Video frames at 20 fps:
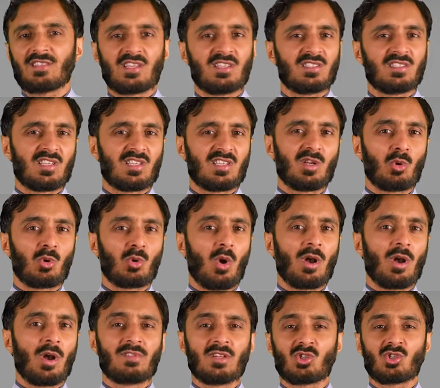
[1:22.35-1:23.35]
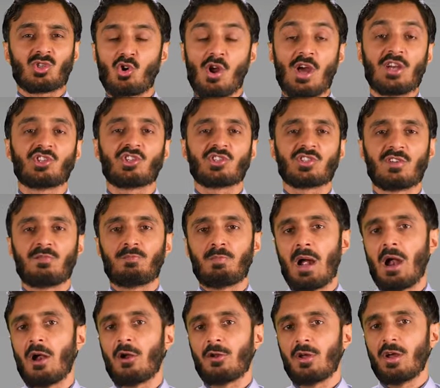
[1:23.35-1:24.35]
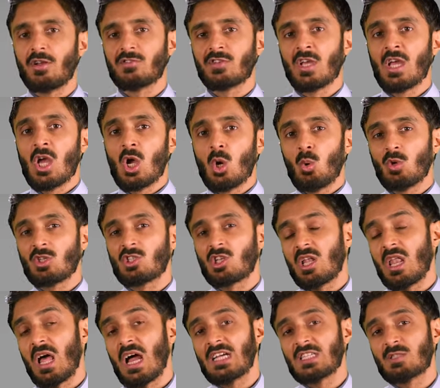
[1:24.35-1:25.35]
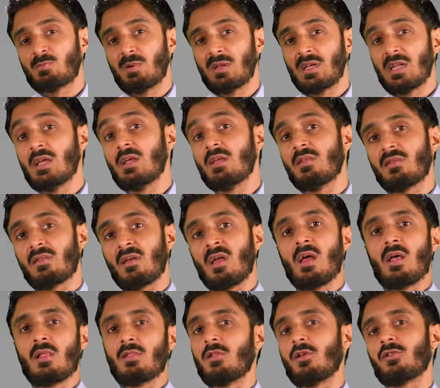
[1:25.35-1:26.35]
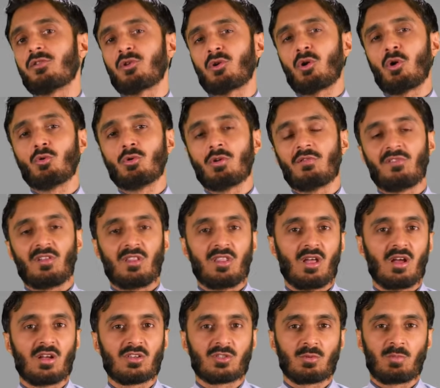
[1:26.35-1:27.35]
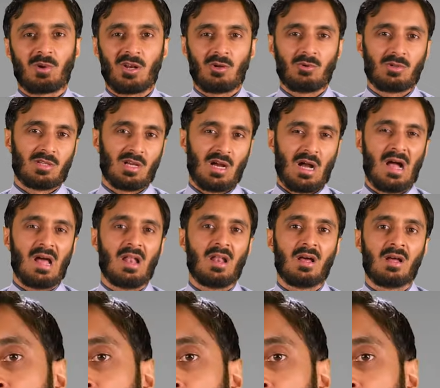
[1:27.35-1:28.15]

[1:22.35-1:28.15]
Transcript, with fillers: considered one of the treasures of paradise which lies beneath the throne of Allah subhanahu wa ta'ala?